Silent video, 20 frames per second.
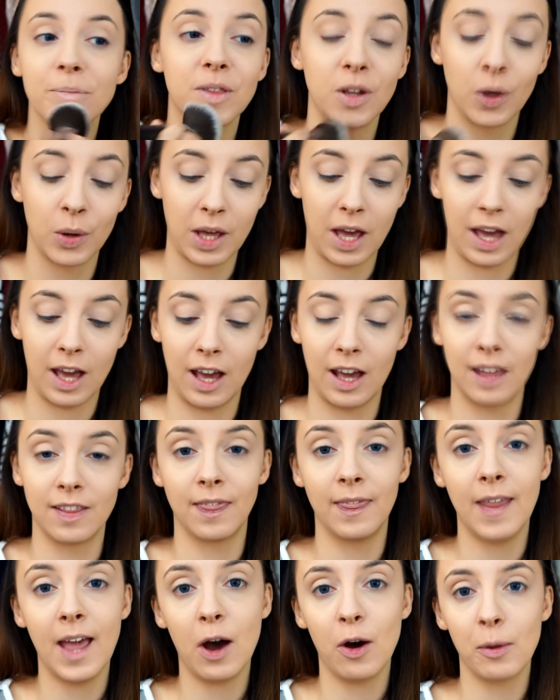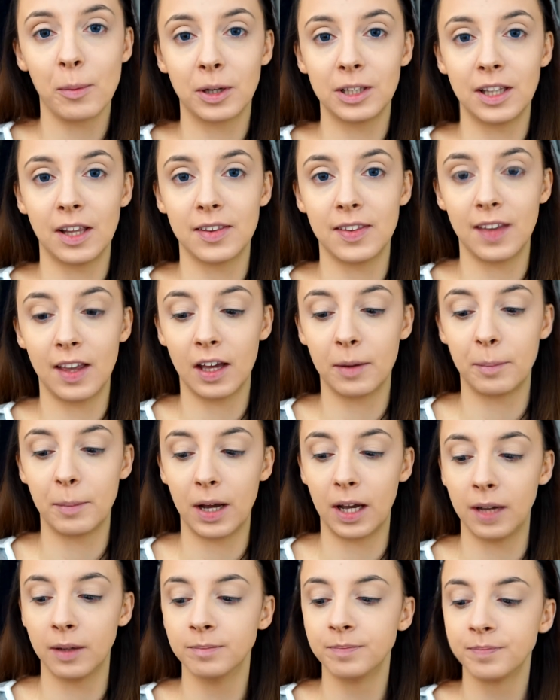Okay, and now I'm gonna take
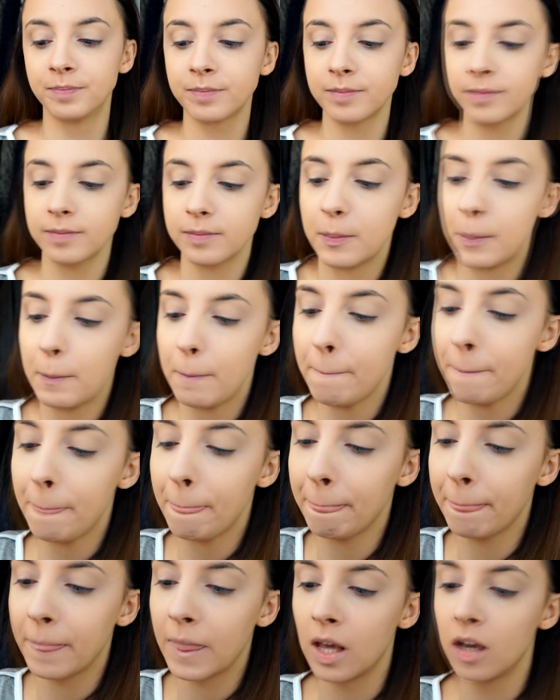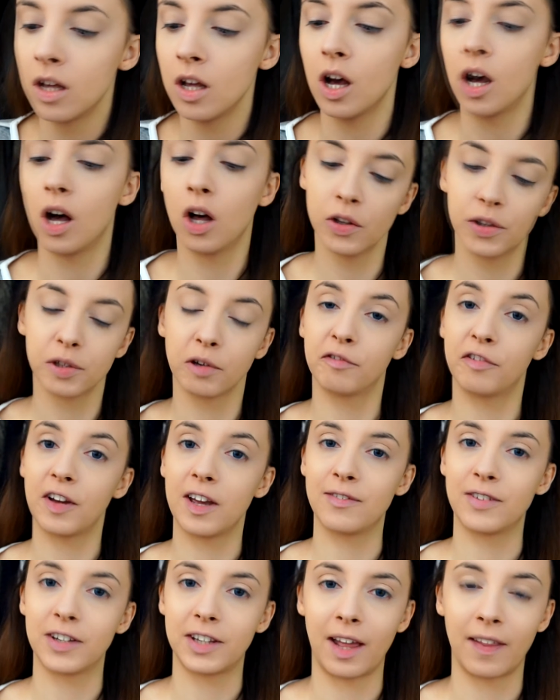my also
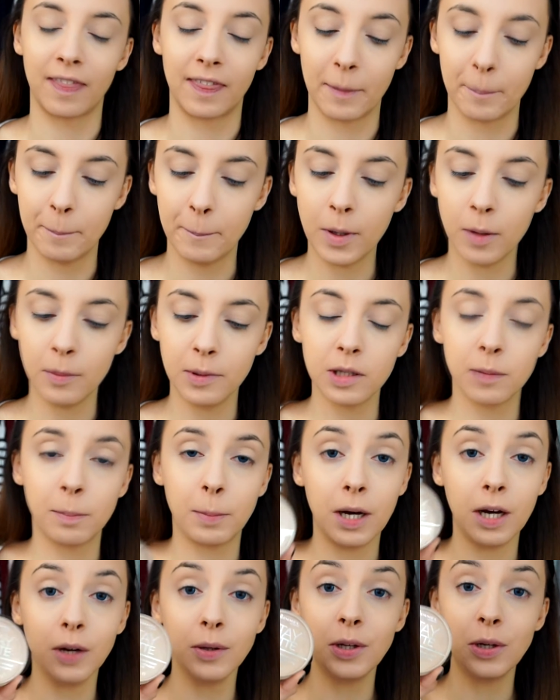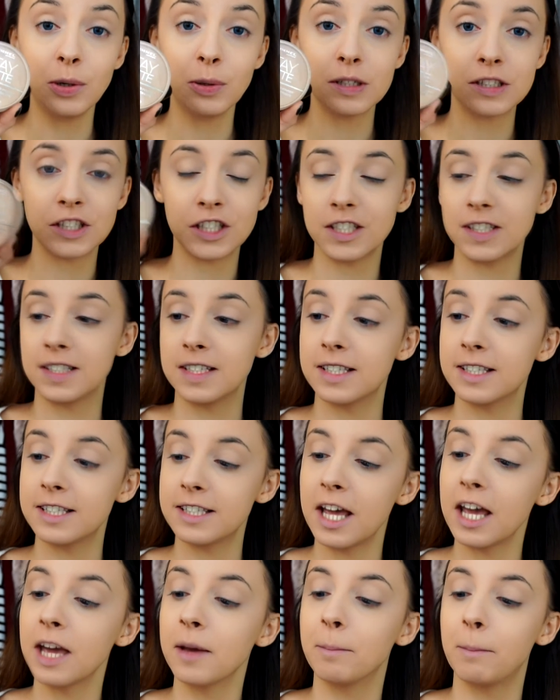favorite at the moment powder, which is the
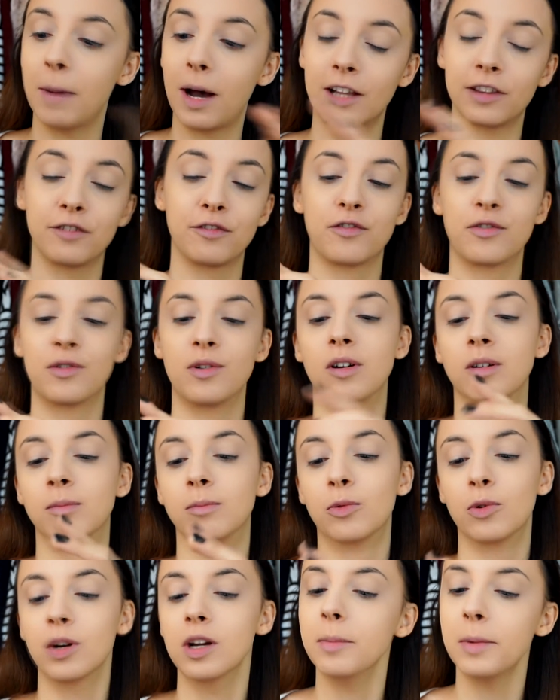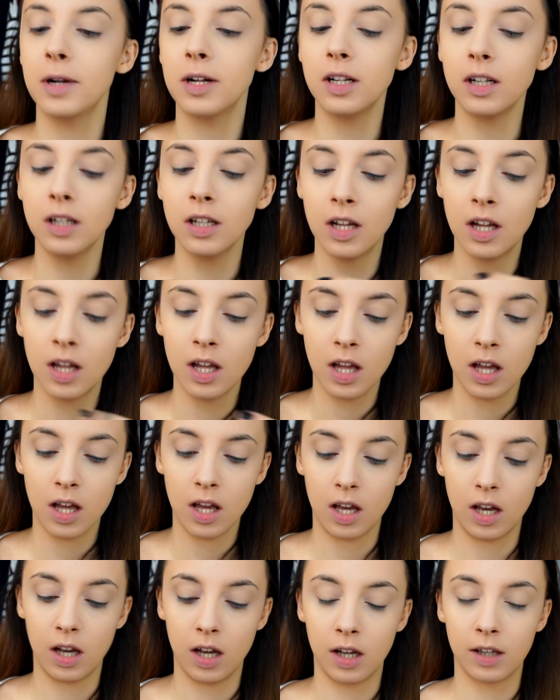Stay Matte from Rimmel.
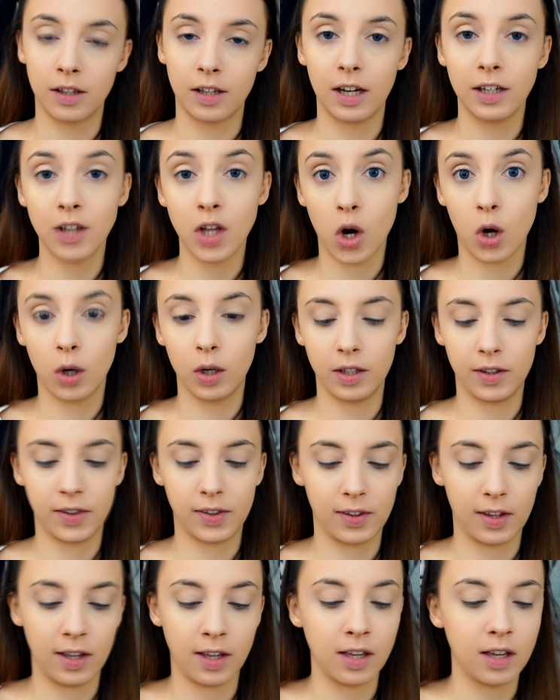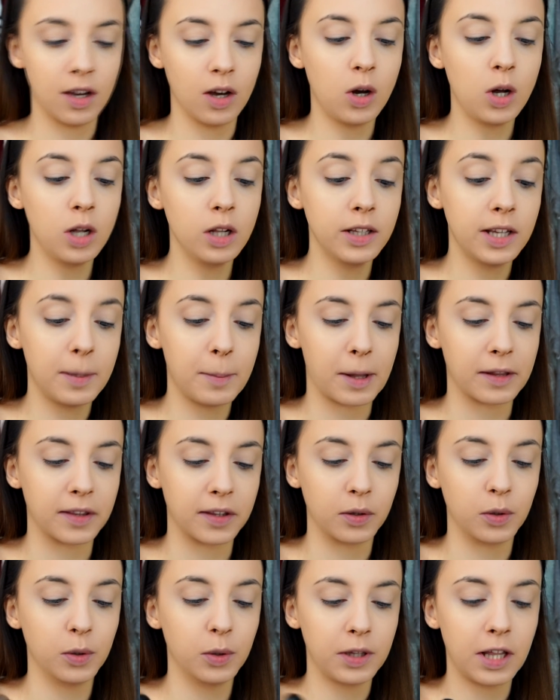And I know it's a oldie
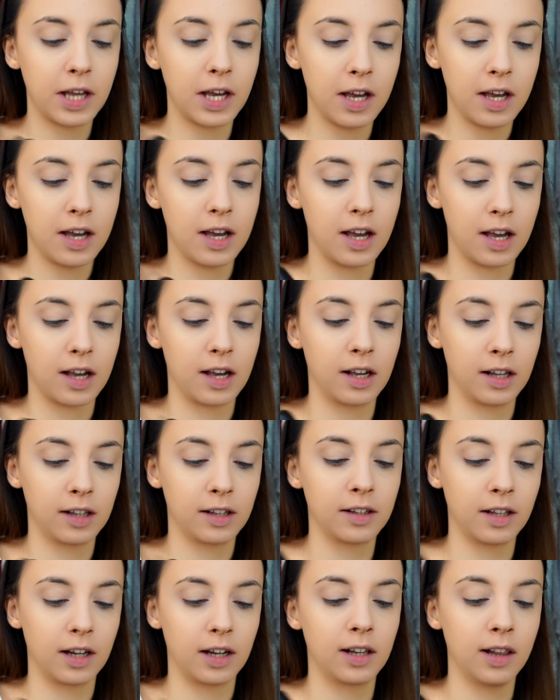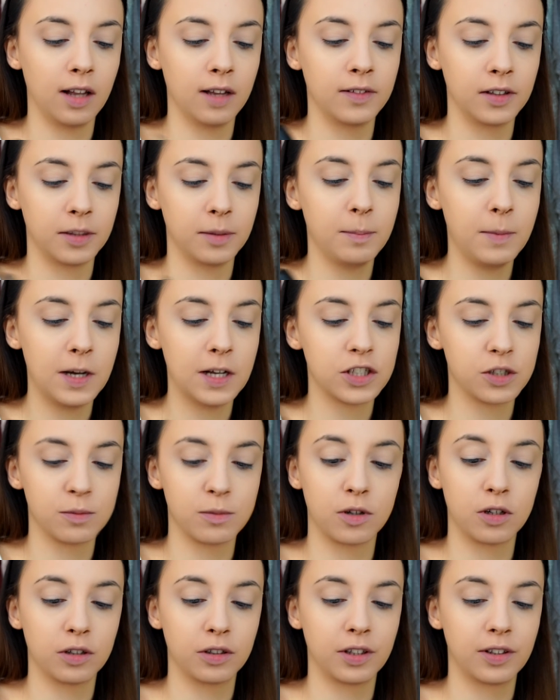but goodie, and I love it much
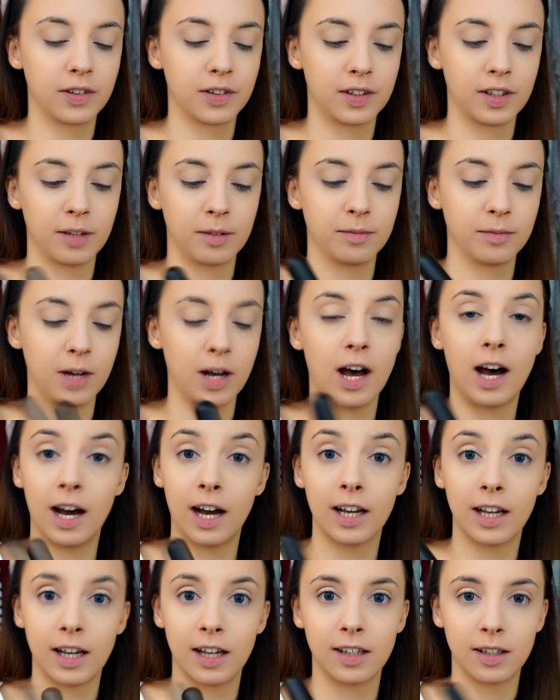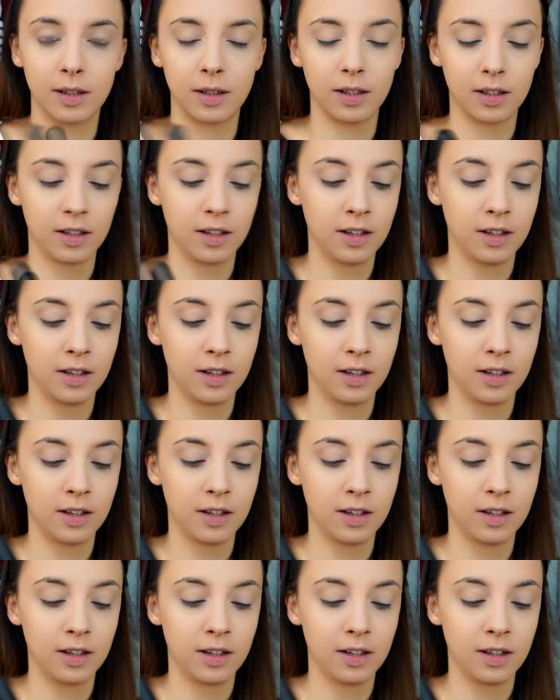more than some high-end